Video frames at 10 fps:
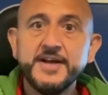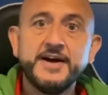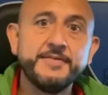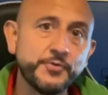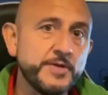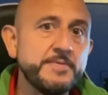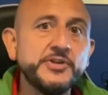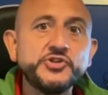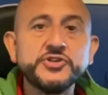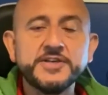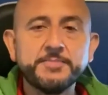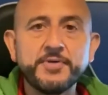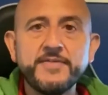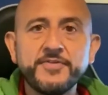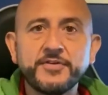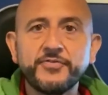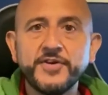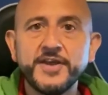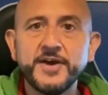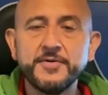I've already mentioned in a previous
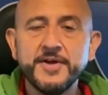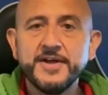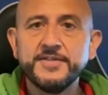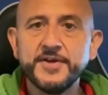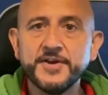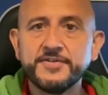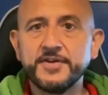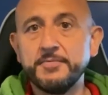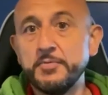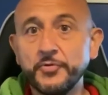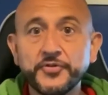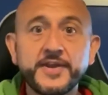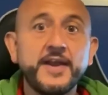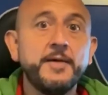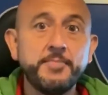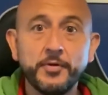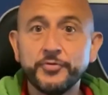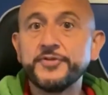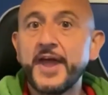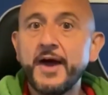video that we wanted to get our bills
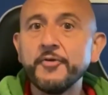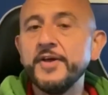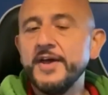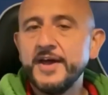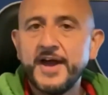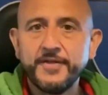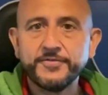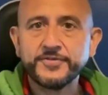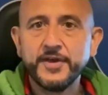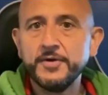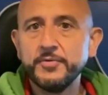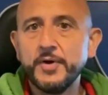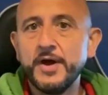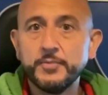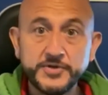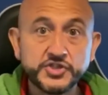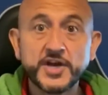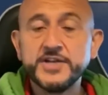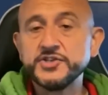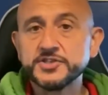down, and so we
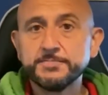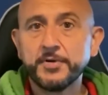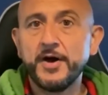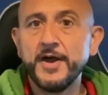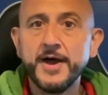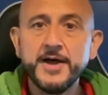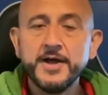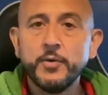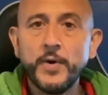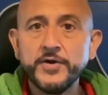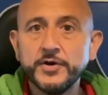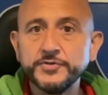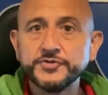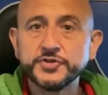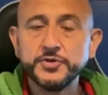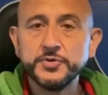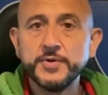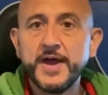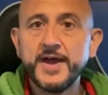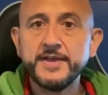changed supplier, went on to
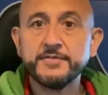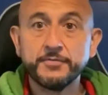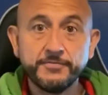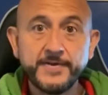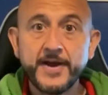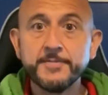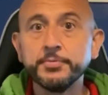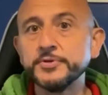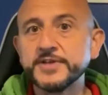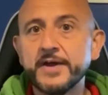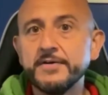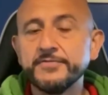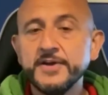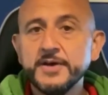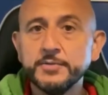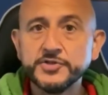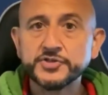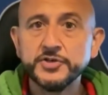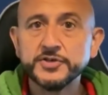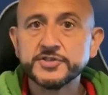a sort of variable tariff which
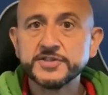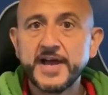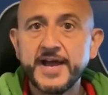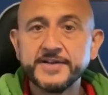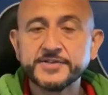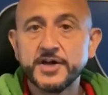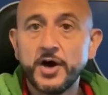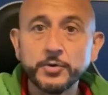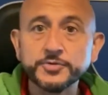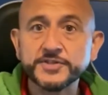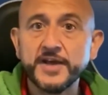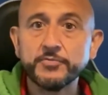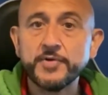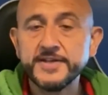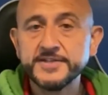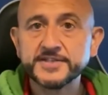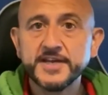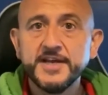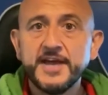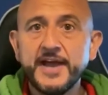looks at wholesale rates,
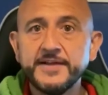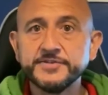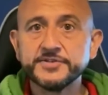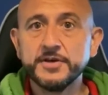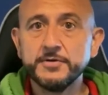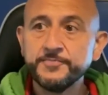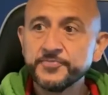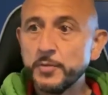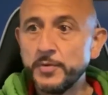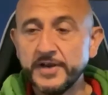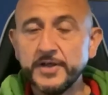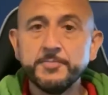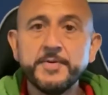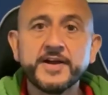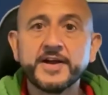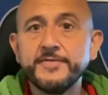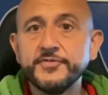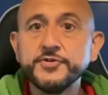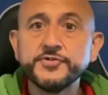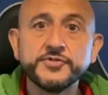and so with a little bit of clever
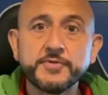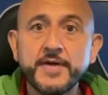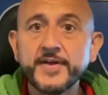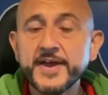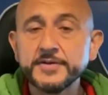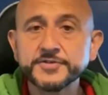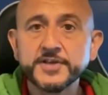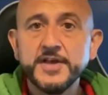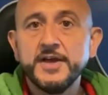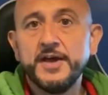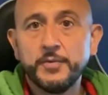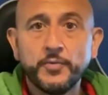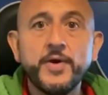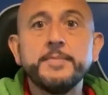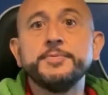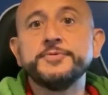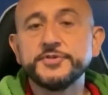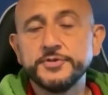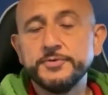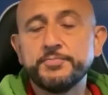usage around the house, we're able
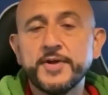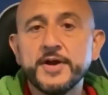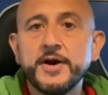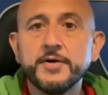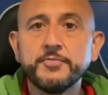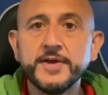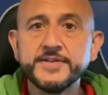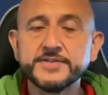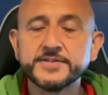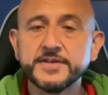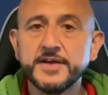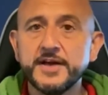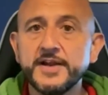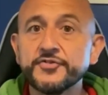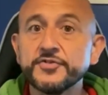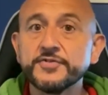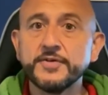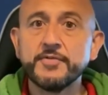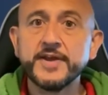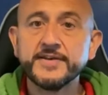to bring our rates, electricity
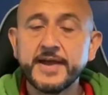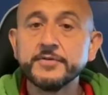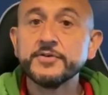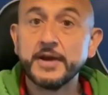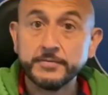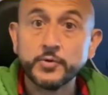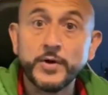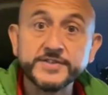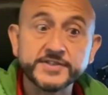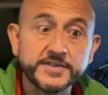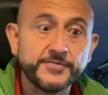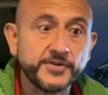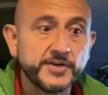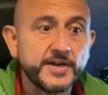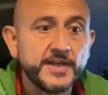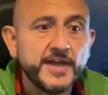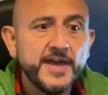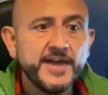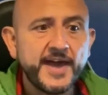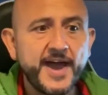rate down quite significantly.
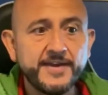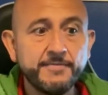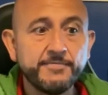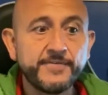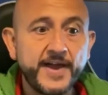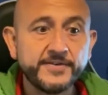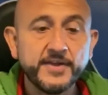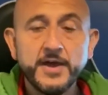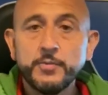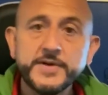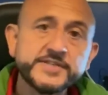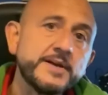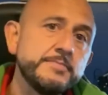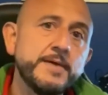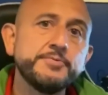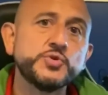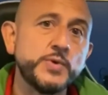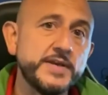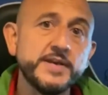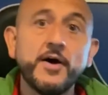And in fact, we're somewhere
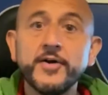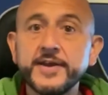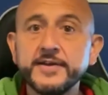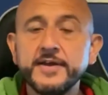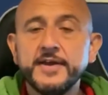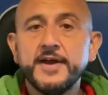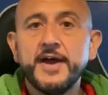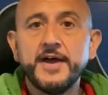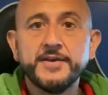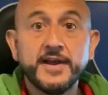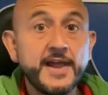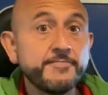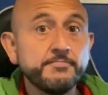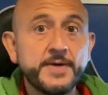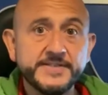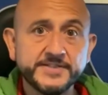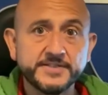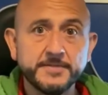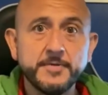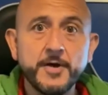between 9 and 11 pence at
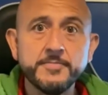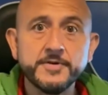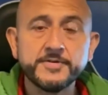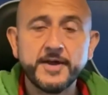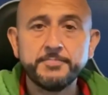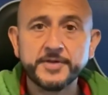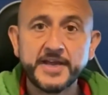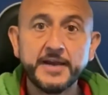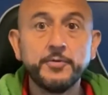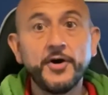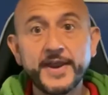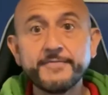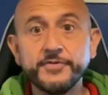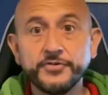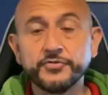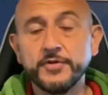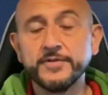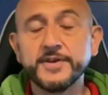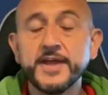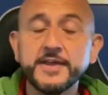the moment per kilowatt on average through the
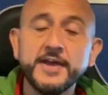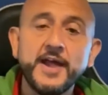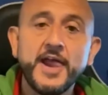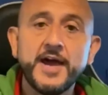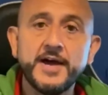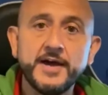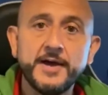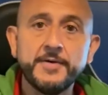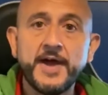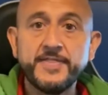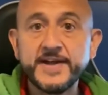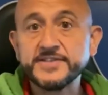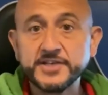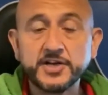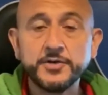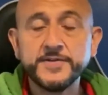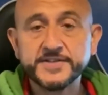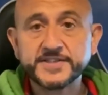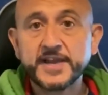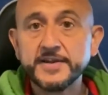day, and that's including the
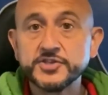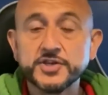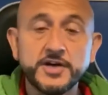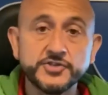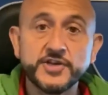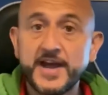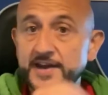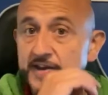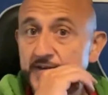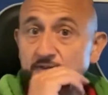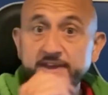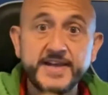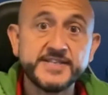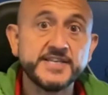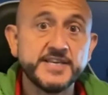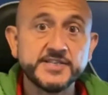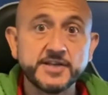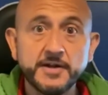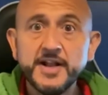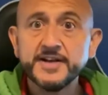standing charge and VAT. So
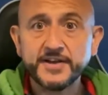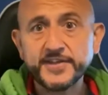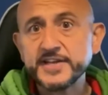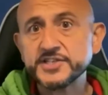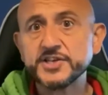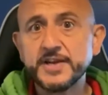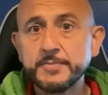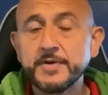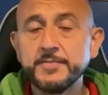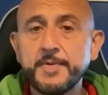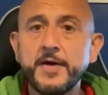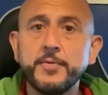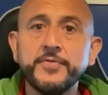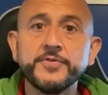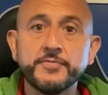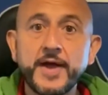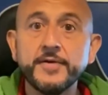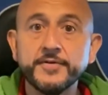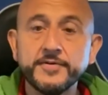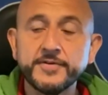I think it's certainly one of the better ones around,
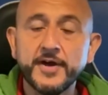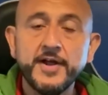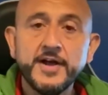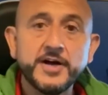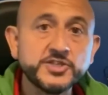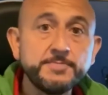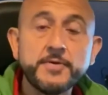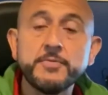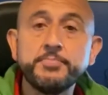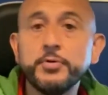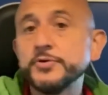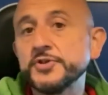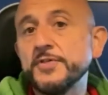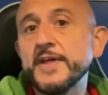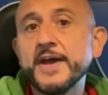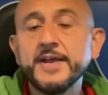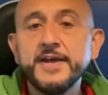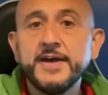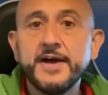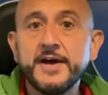and I should be able to report on that
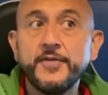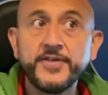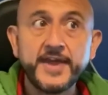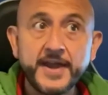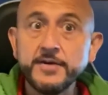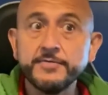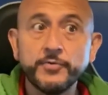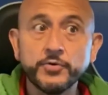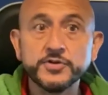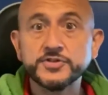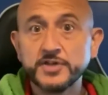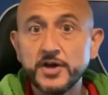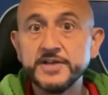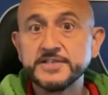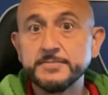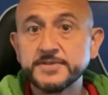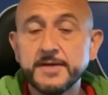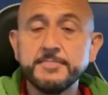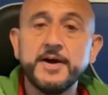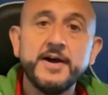at the end of August, early
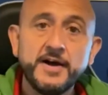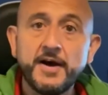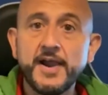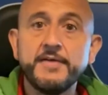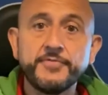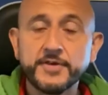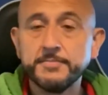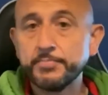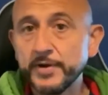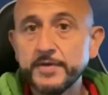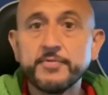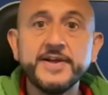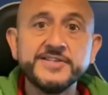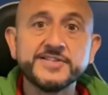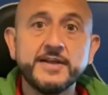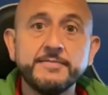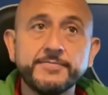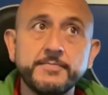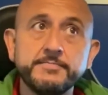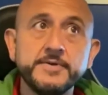September. I'll have the complete range then
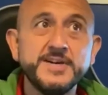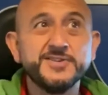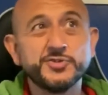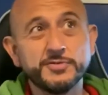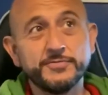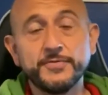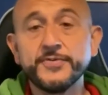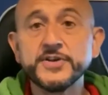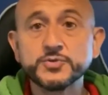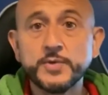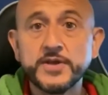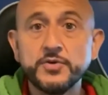from sort of the first week in